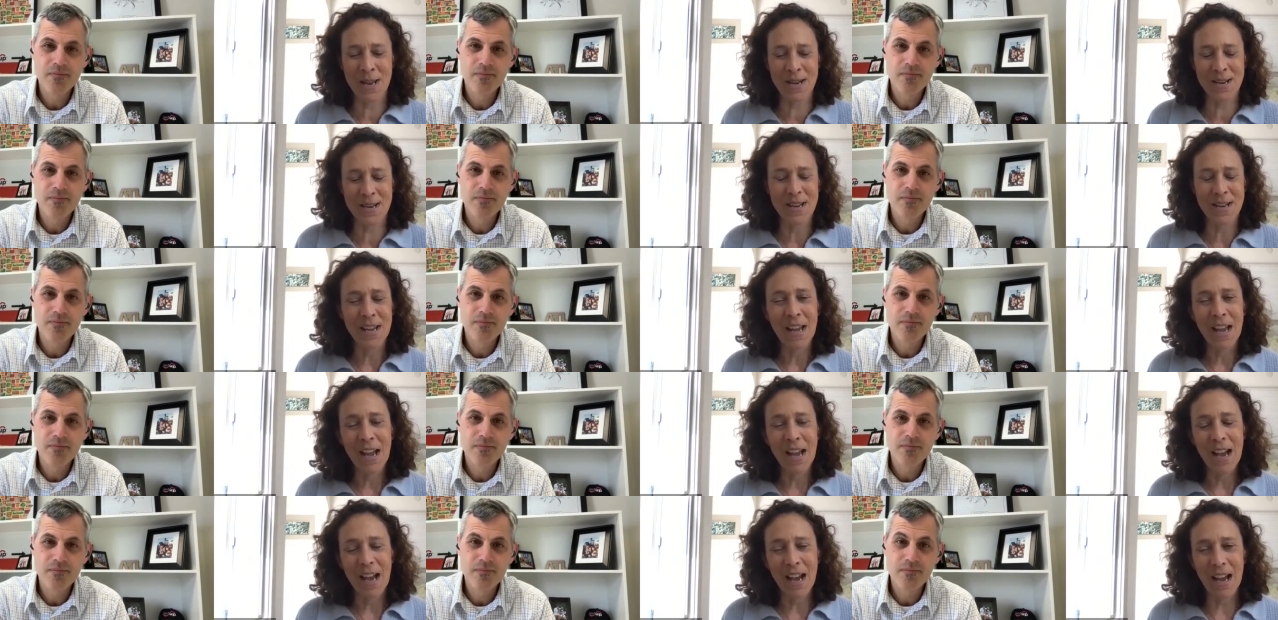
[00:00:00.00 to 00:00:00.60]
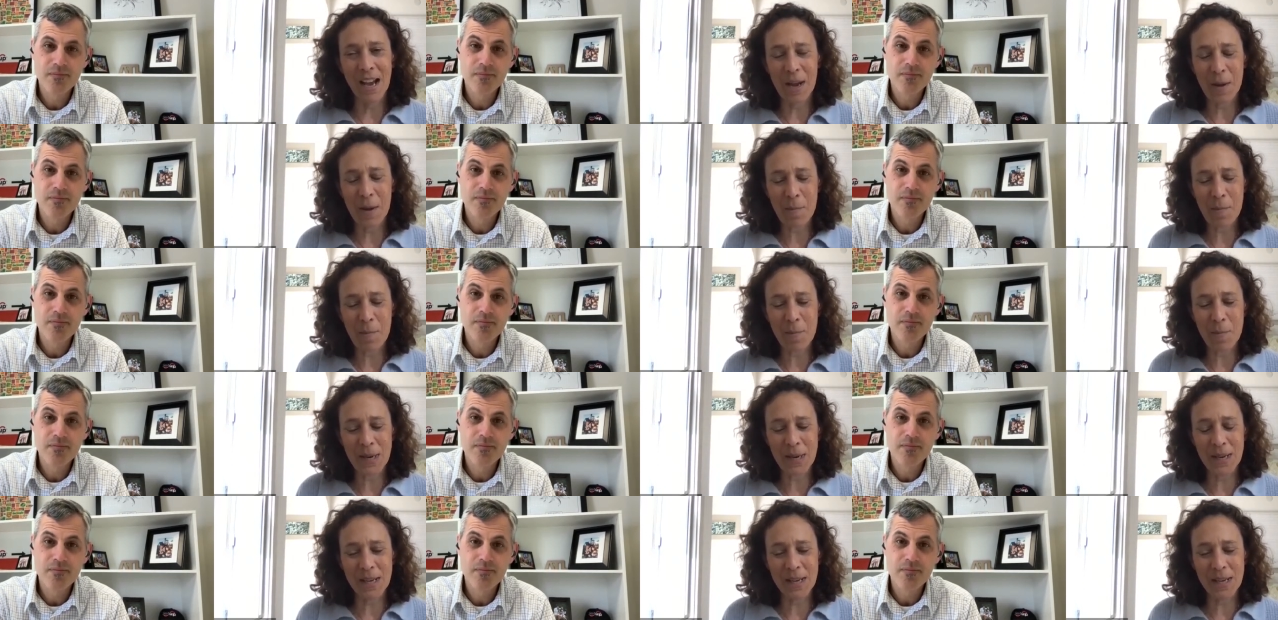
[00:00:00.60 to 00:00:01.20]
Speaker 1: But
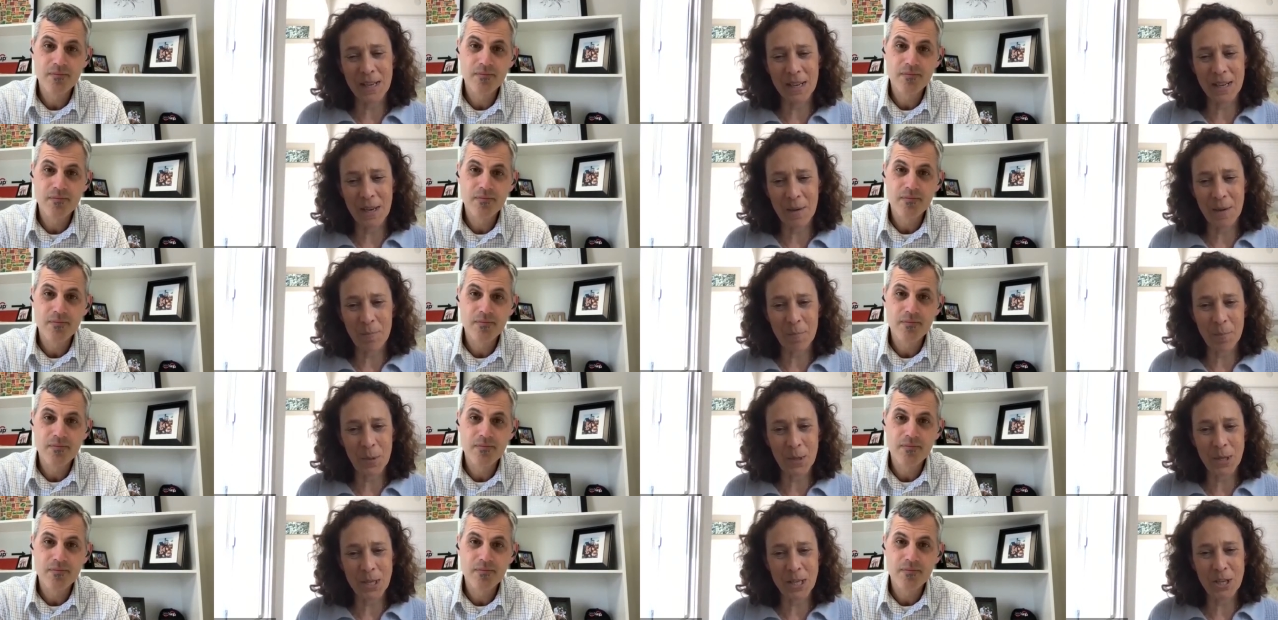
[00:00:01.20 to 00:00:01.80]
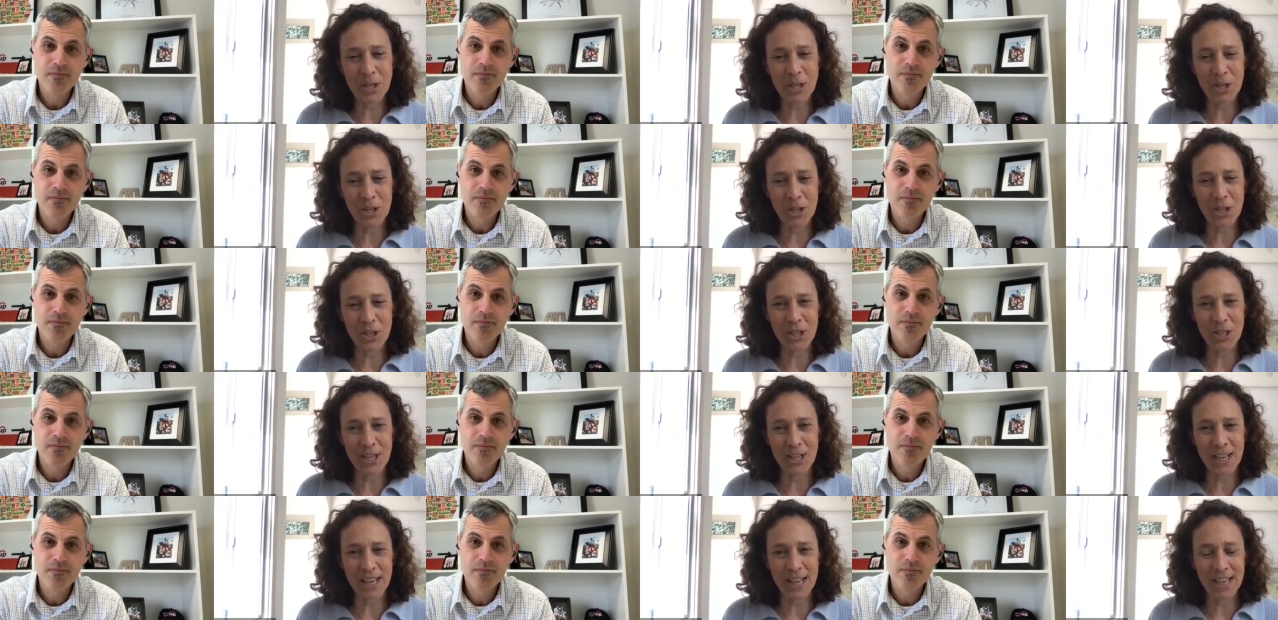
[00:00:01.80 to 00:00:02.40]
I'm uh, I'm pretty
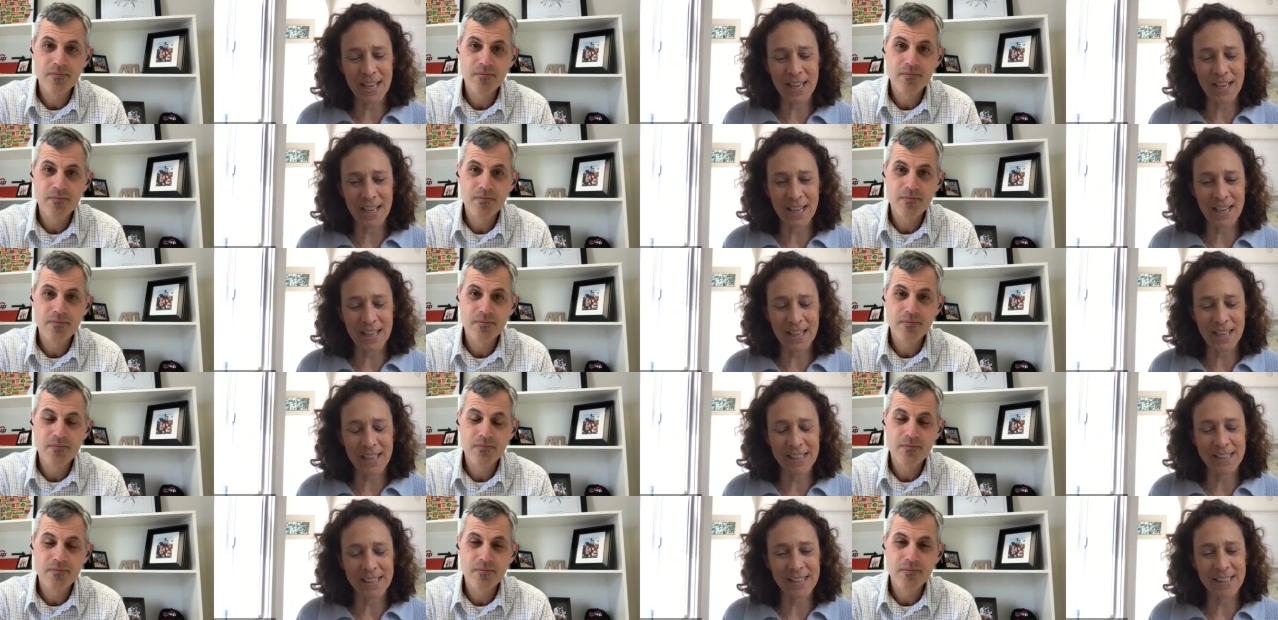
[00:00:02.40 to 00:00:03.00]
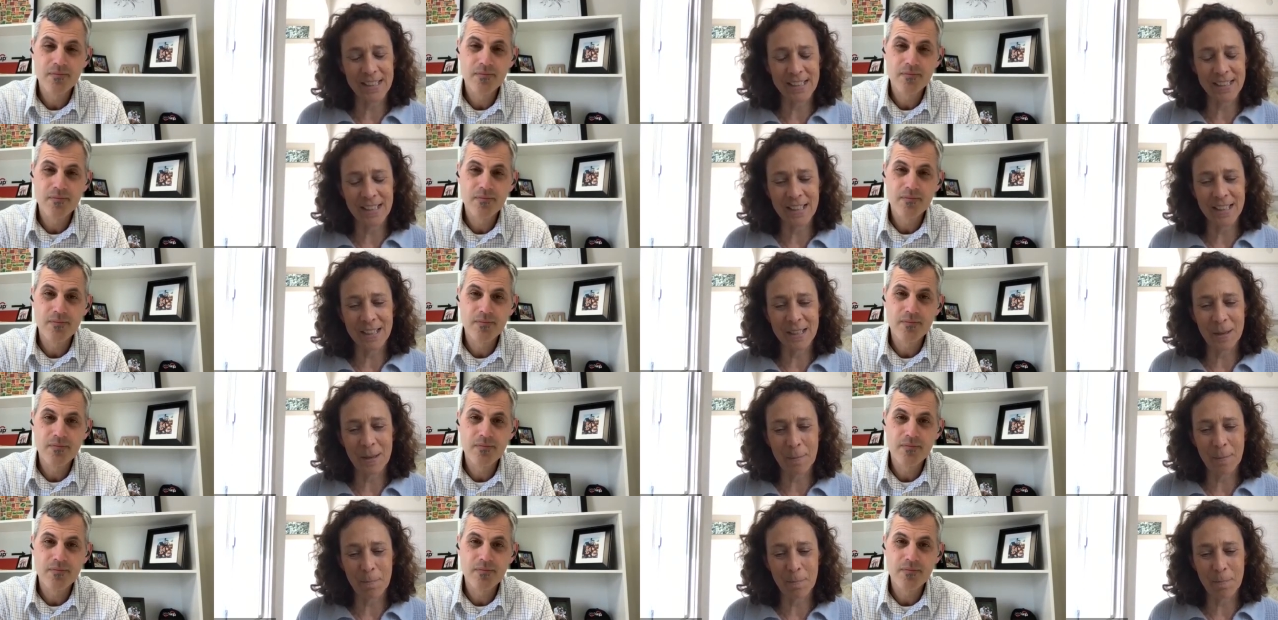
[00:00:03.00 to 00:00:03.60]
good at
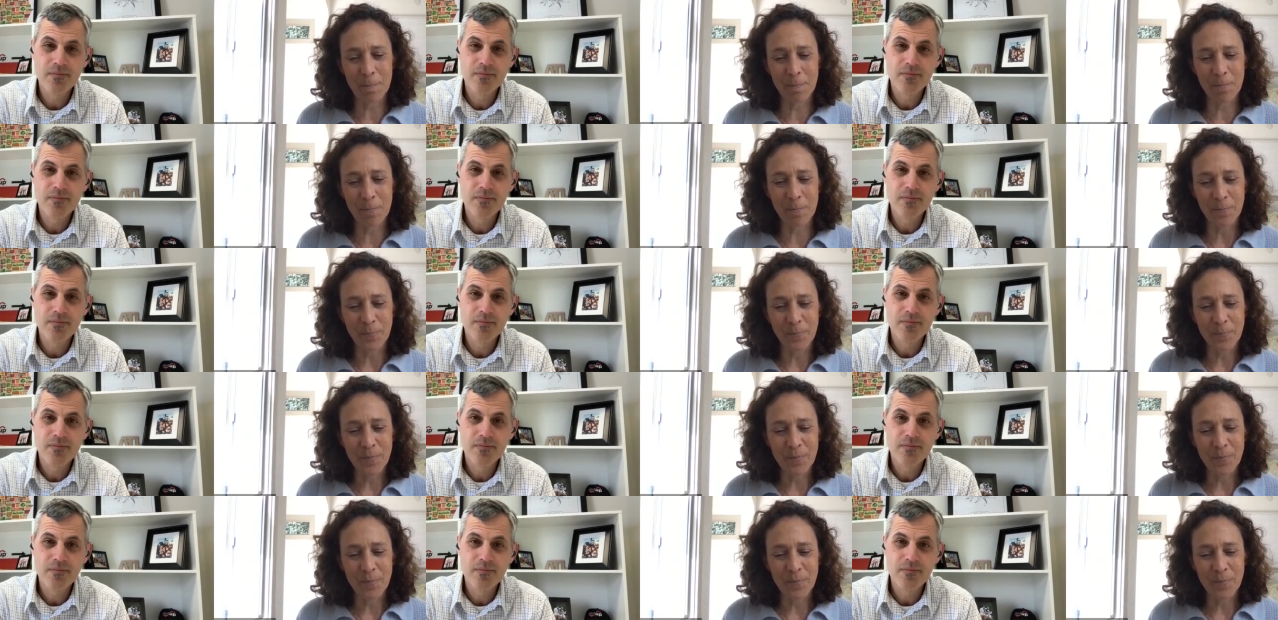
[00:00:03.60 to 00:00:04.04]
um,